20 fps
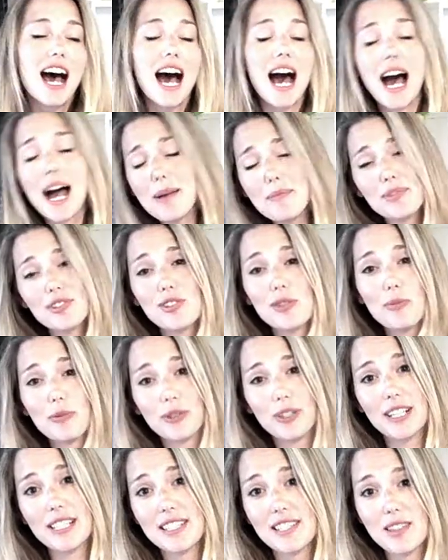I'm
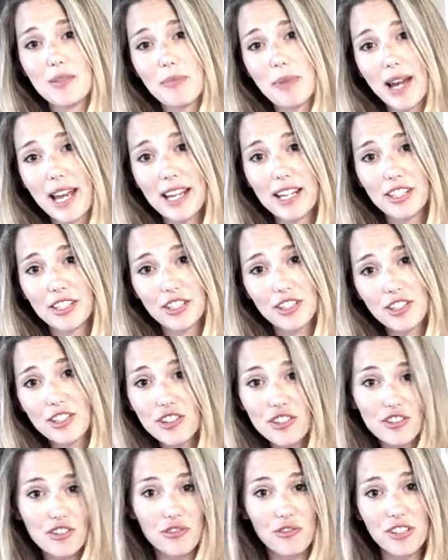super into the
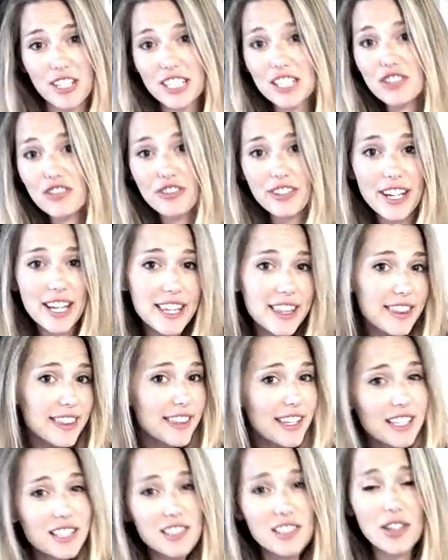biker short
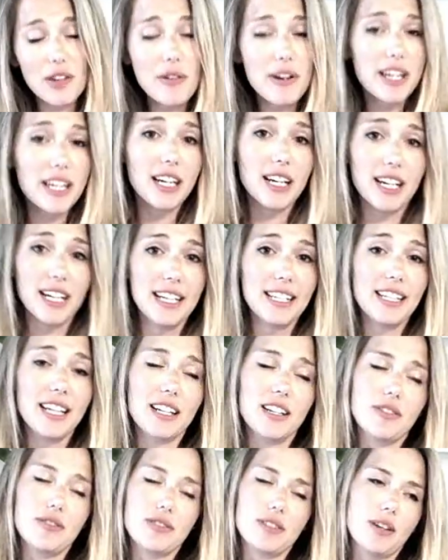trend that's going on. I
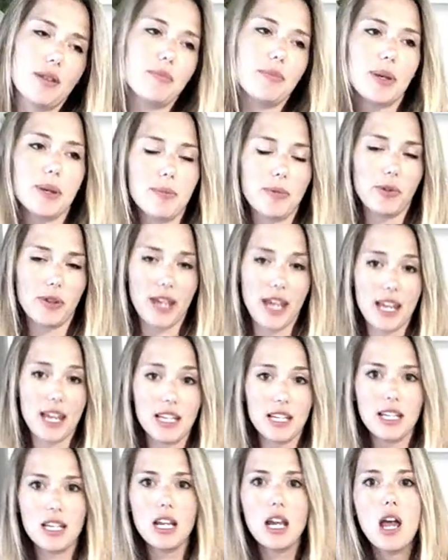know some people hate
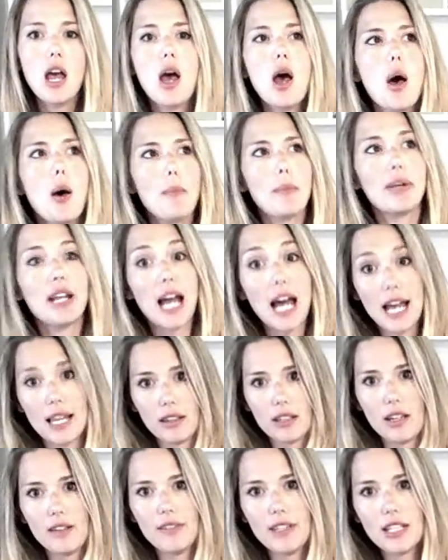it, but I
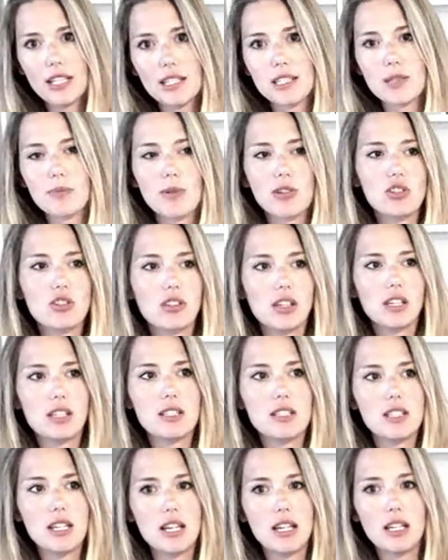love it, especially like I
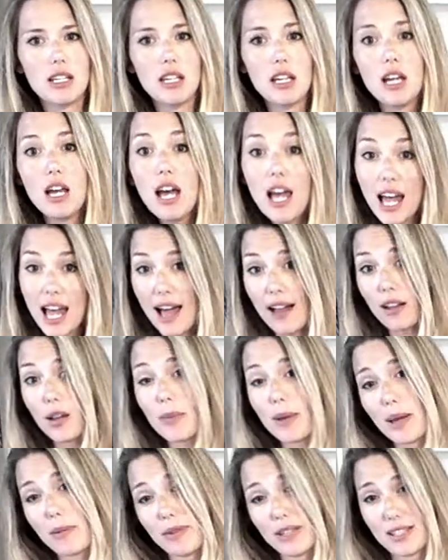said,
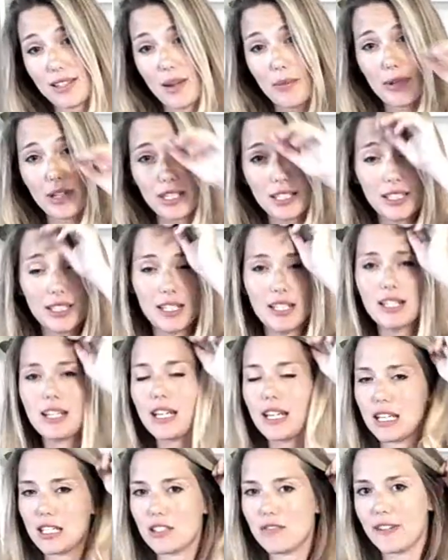Alabama summer
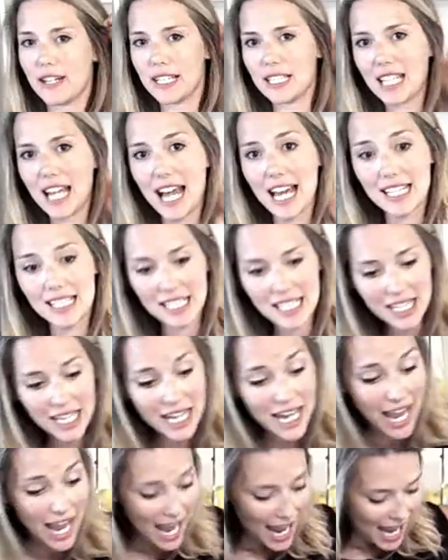is
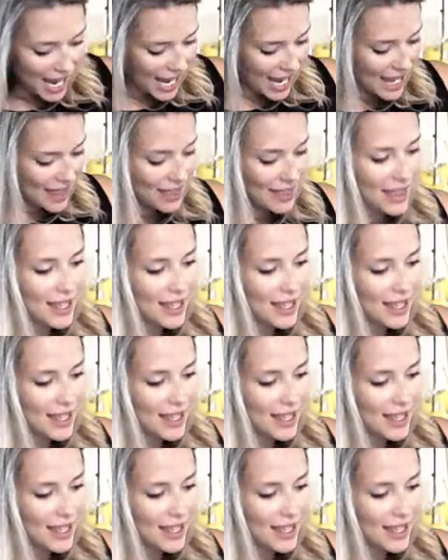fantastic, and